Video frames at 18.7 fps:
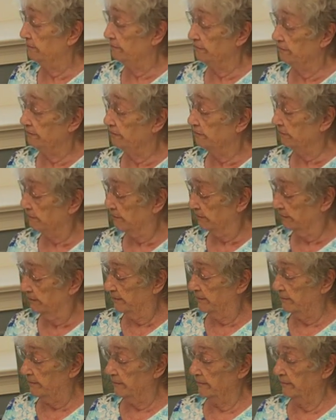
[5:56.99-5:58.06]

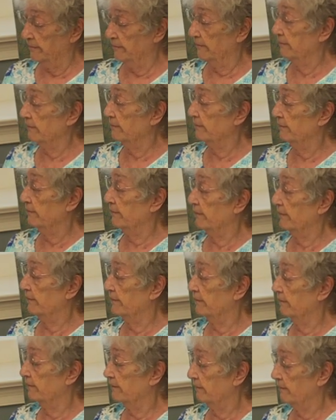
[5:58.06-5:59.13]

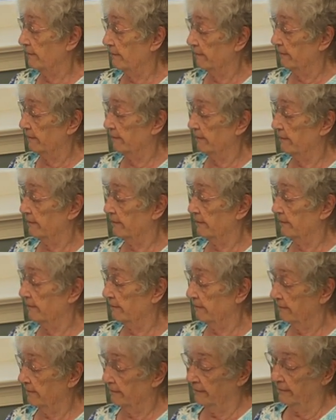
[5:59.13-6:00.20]

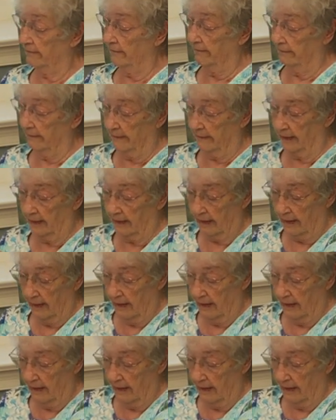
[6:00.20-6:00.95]
Nothing is said.